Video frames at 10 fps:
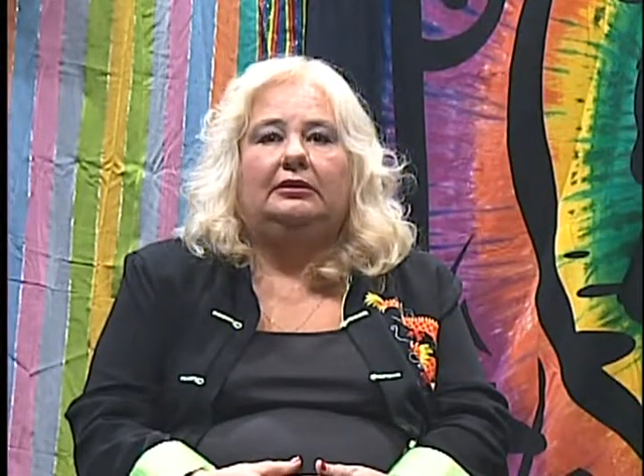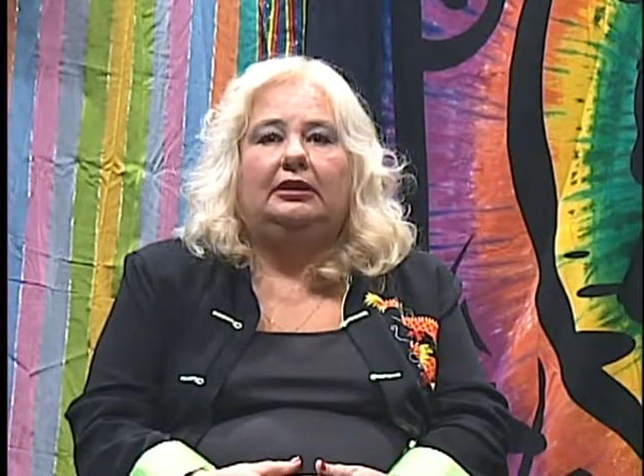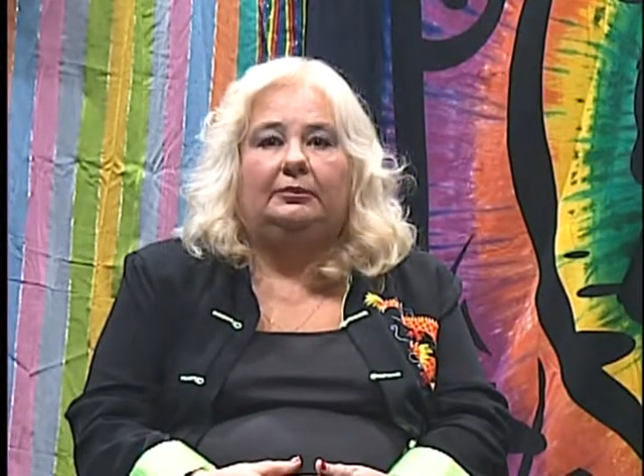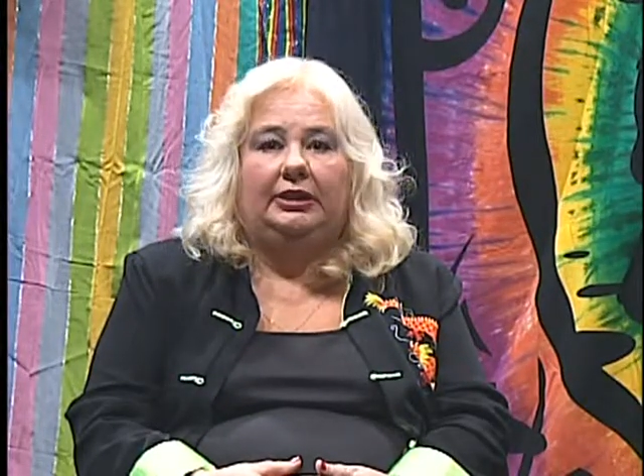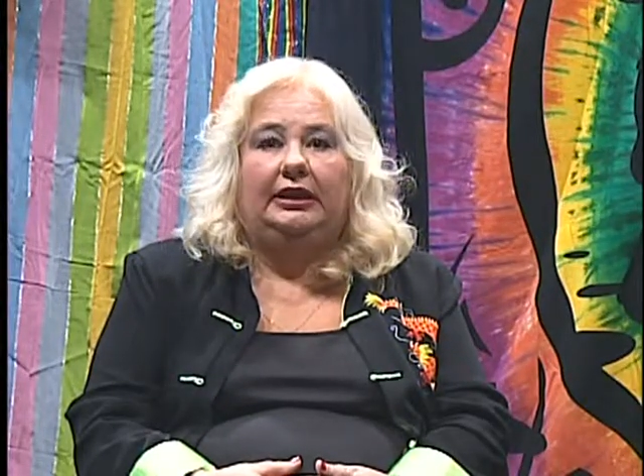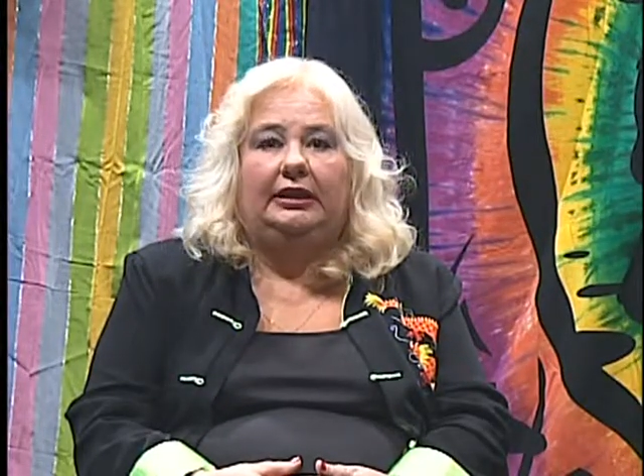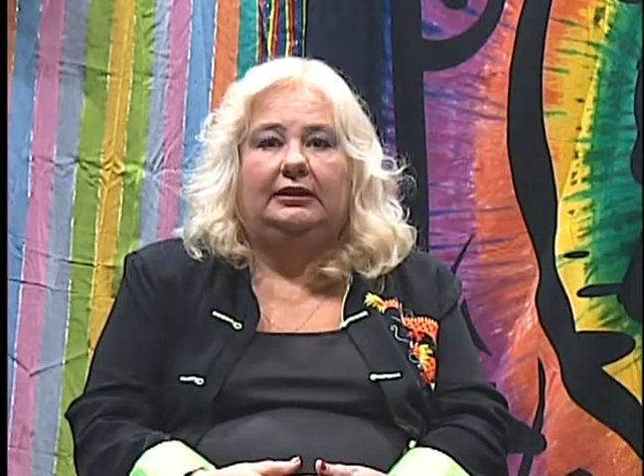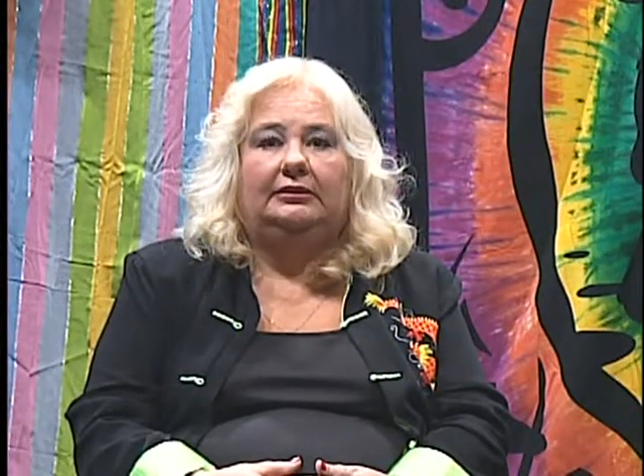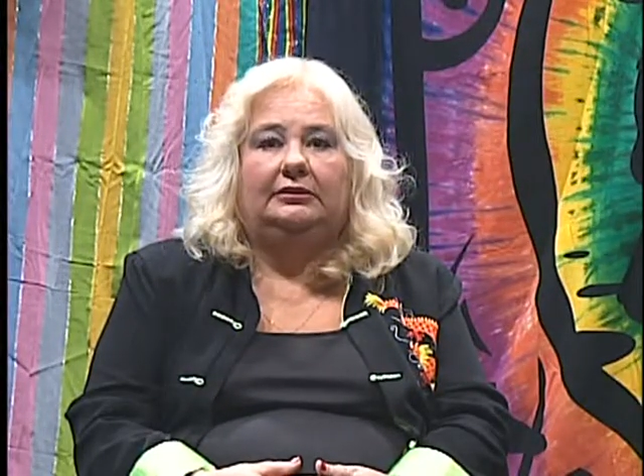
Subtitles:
complete.